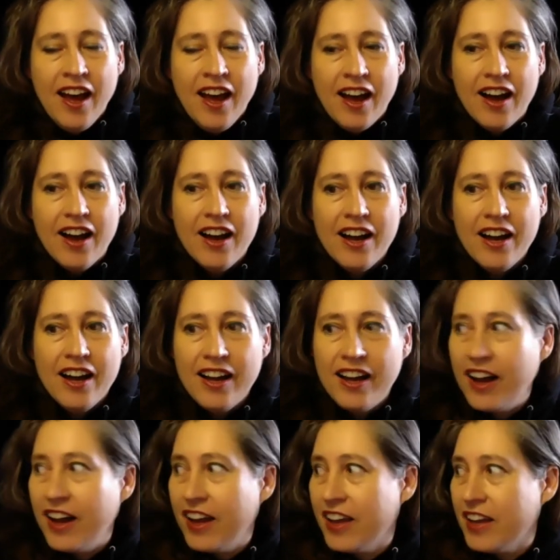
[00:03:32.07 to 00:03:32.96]

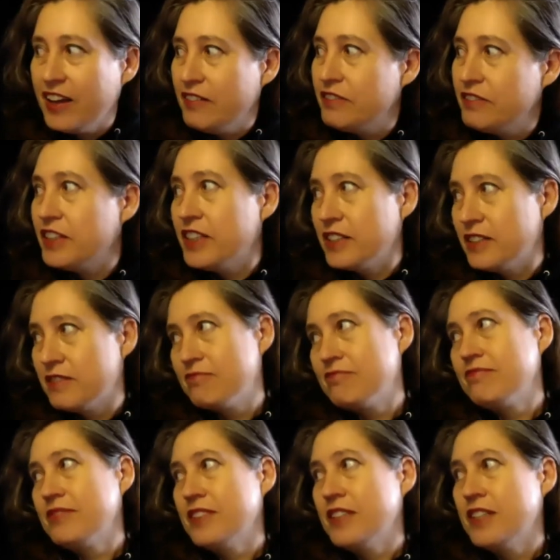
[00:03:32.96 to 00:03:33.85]
I have like
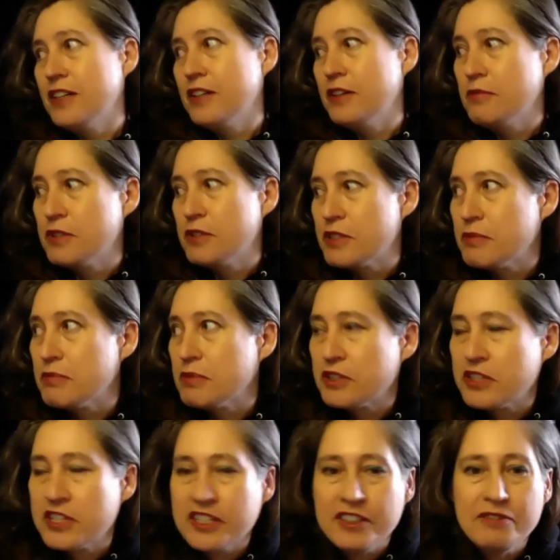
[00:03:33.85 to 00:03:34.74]
almost a
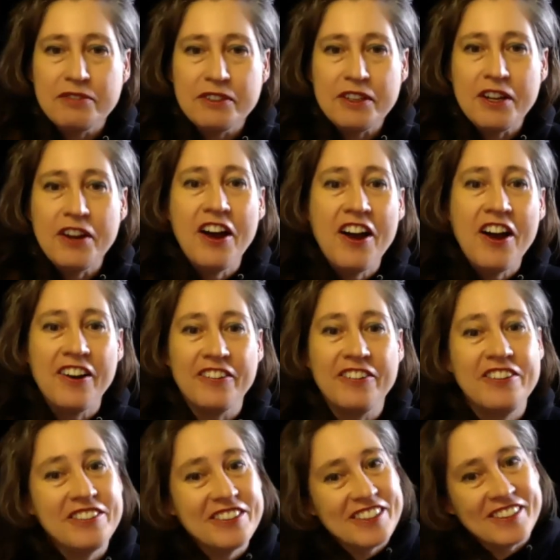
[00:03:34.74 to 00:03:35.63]
bookshelf
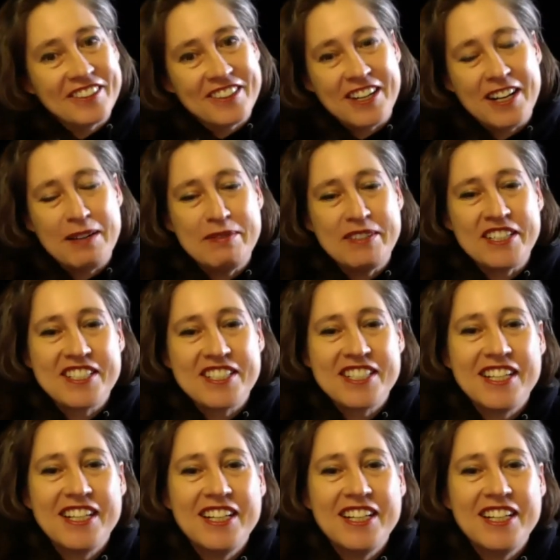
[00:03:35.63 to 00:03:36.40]
of their comics.